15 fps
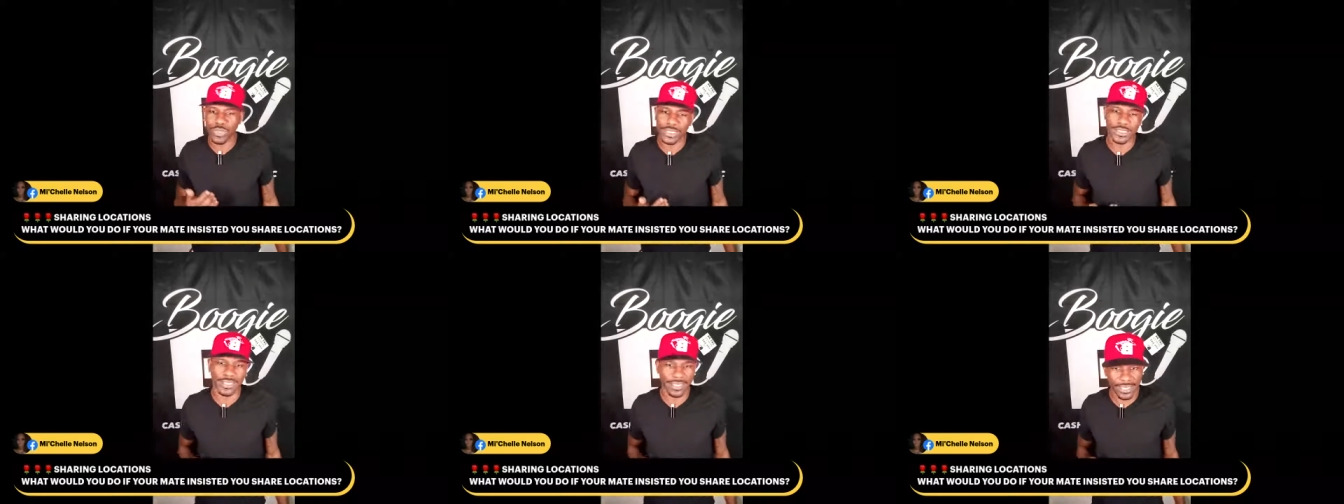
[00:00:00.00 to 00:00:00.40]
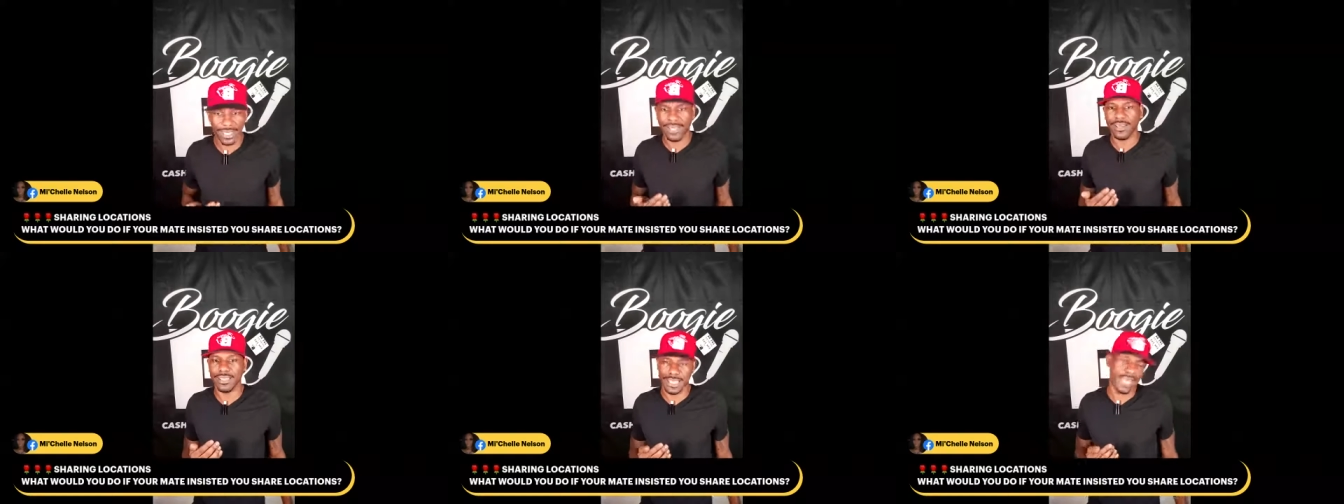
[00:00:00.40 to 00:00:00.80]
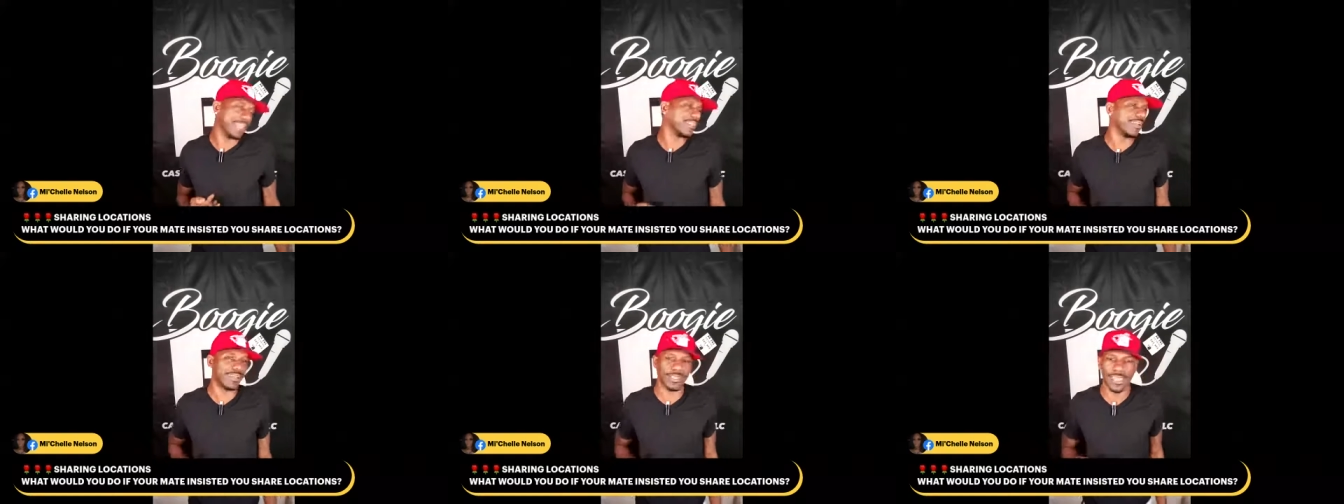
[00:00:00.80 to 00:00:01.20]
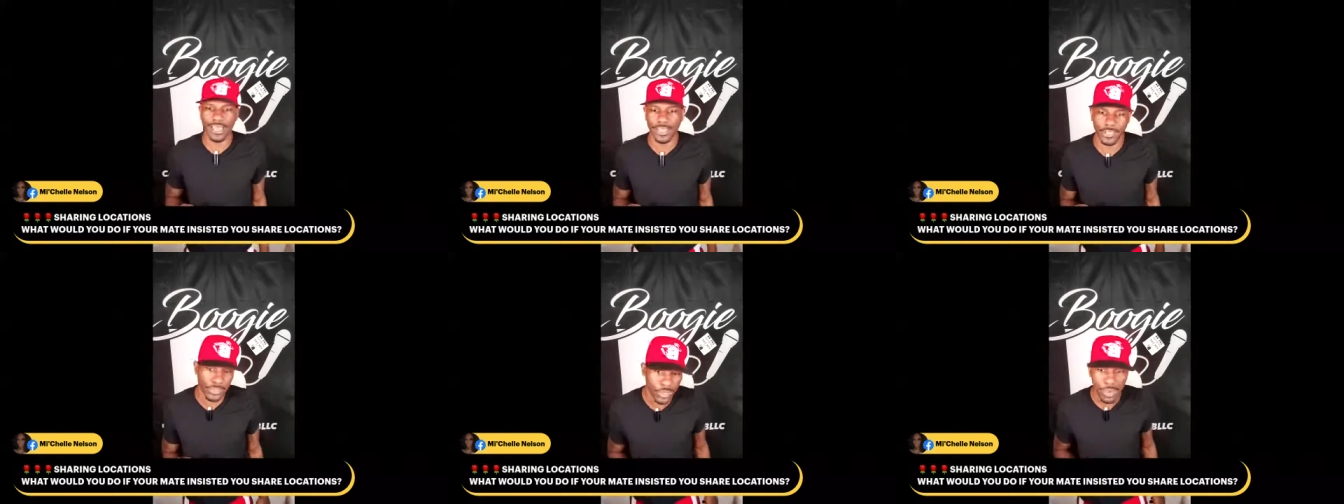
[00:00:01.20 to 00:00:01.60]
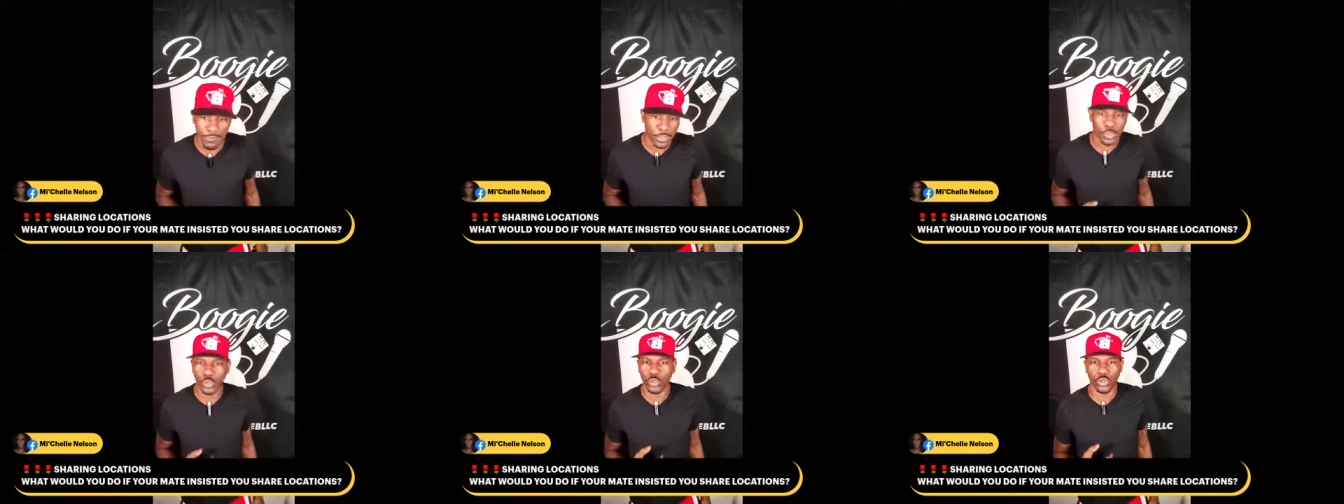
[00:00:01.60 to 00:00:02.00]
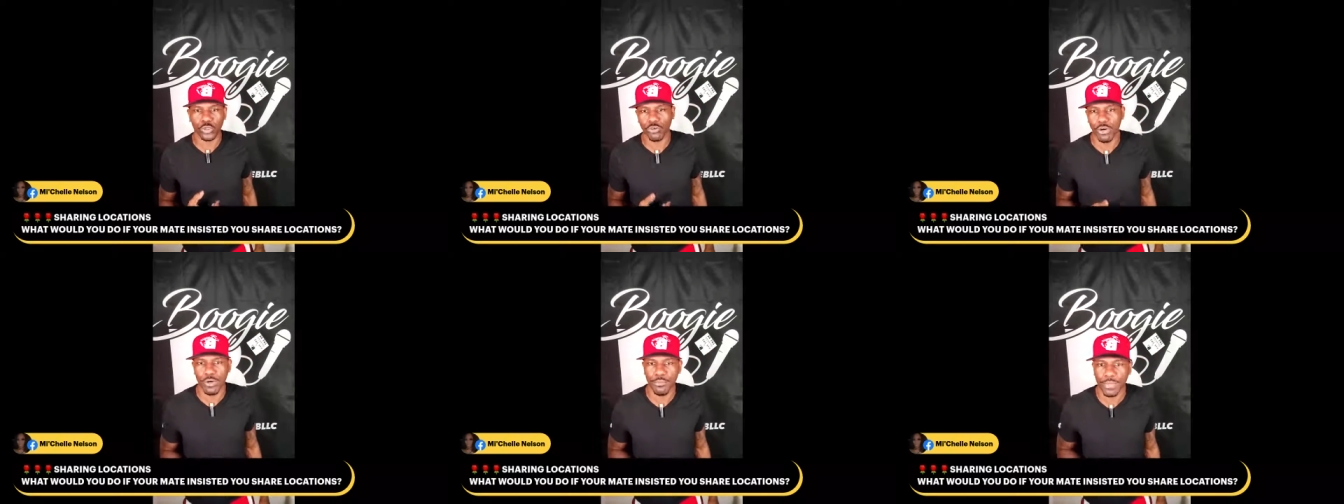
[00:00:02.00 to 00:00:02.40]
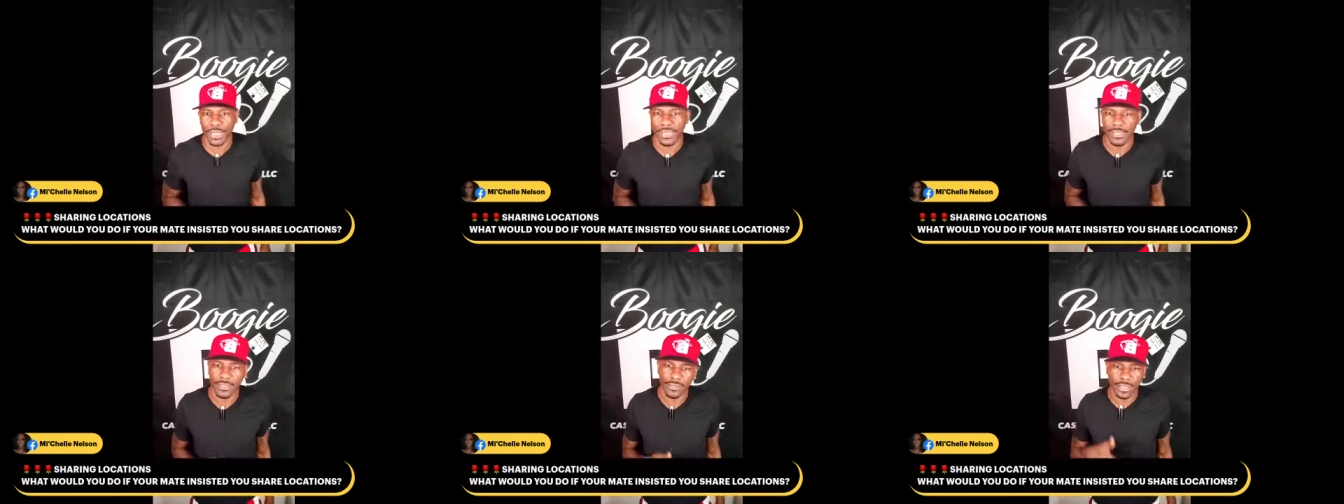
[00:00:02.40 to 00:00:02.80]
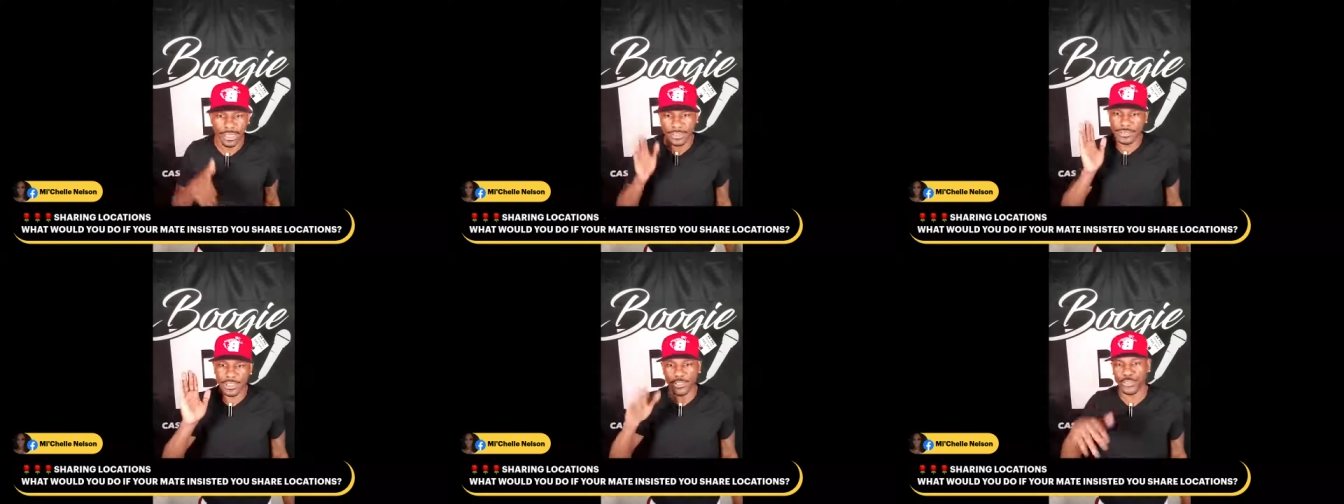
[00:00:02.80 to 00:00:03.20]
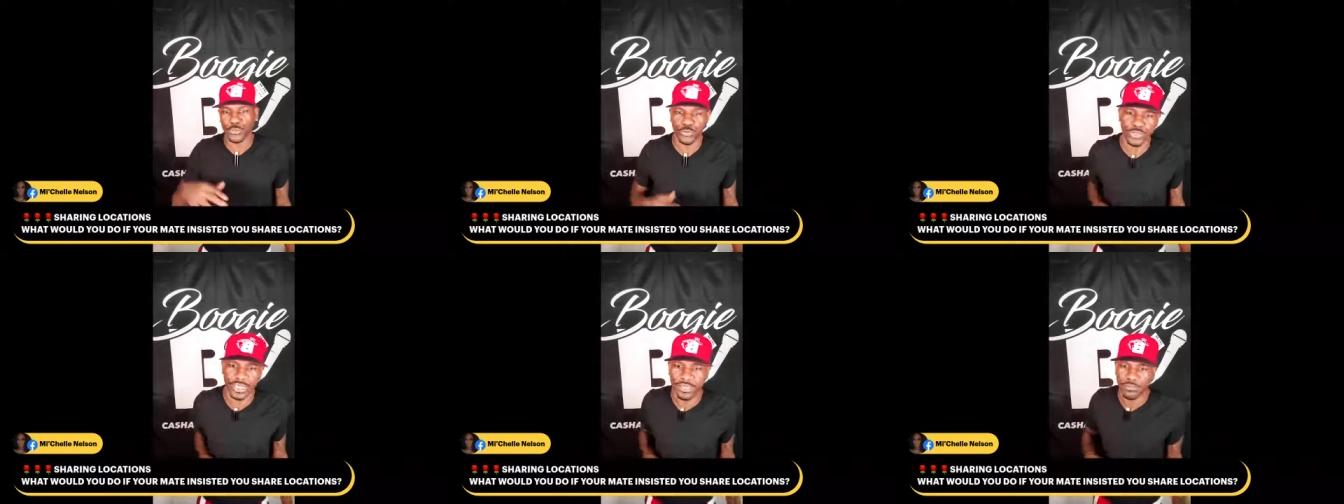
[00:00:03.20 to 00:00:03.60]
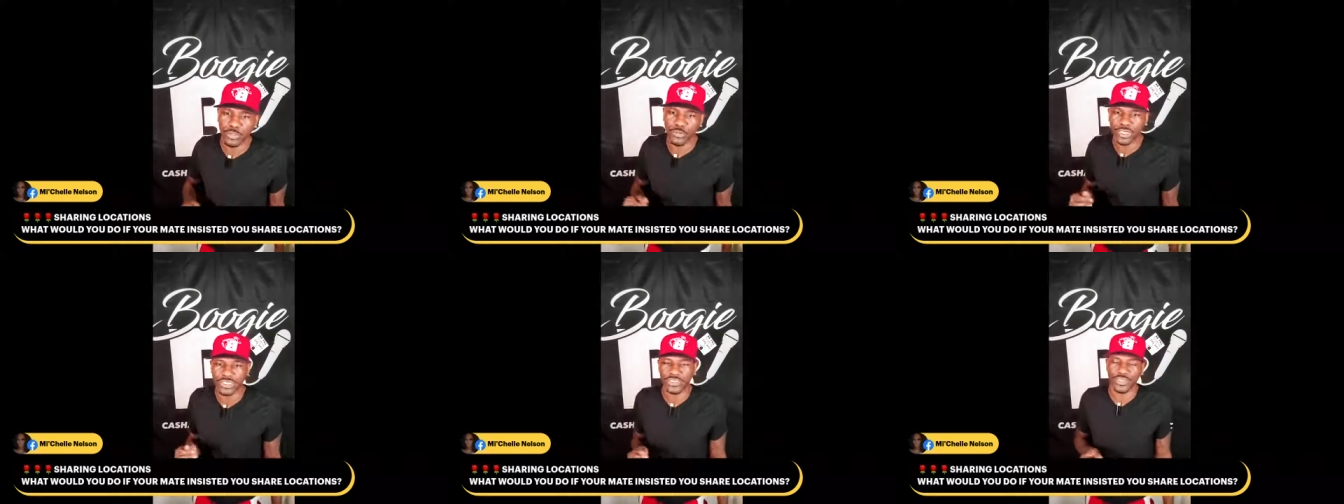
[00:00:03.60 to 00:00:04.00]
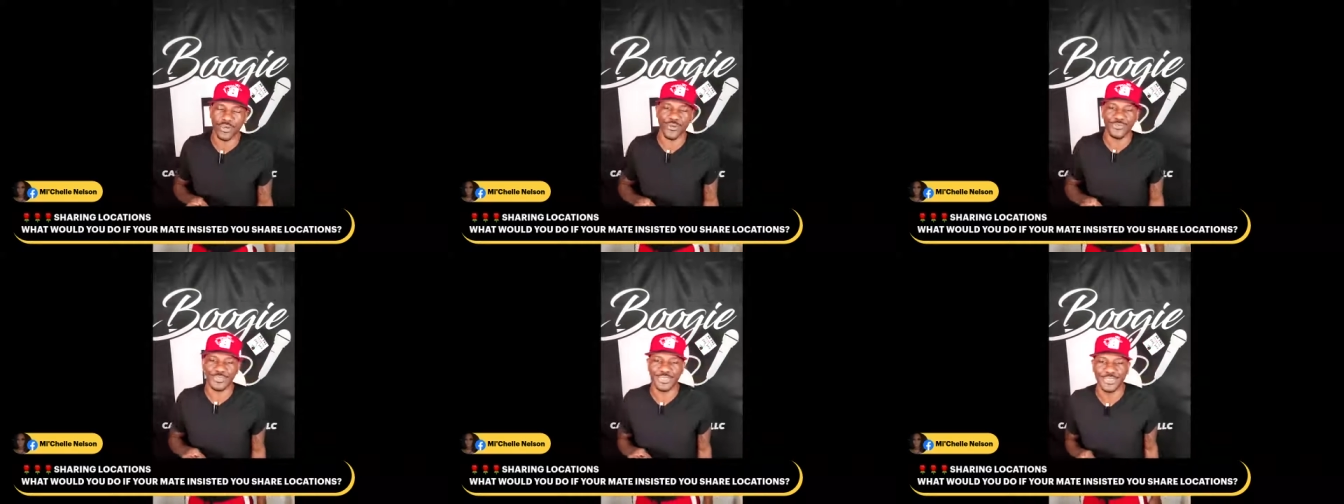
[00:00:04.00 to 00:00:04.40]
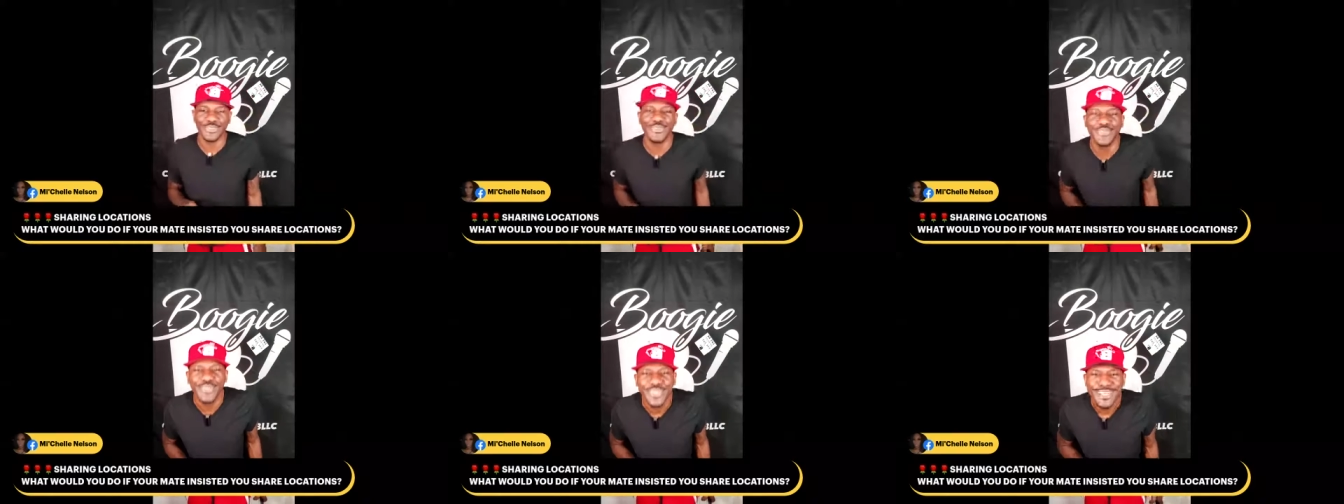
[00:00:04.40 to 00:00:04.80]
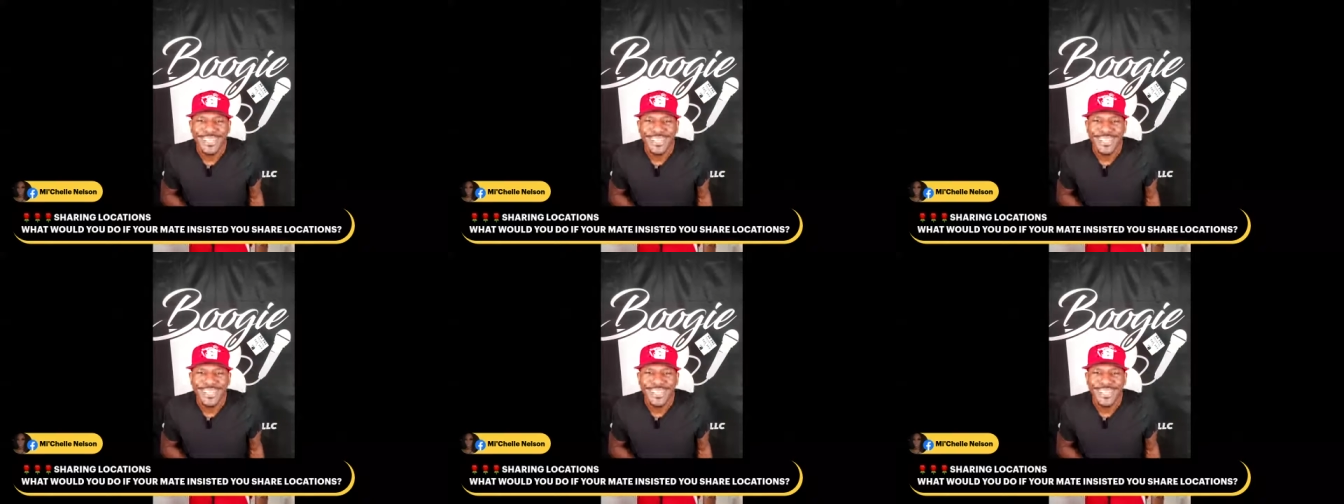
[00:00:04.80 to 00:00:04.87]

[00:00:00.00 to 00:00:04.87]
What the hell I look like? I'm a whole grown man. I ain't turn no damn location on for you.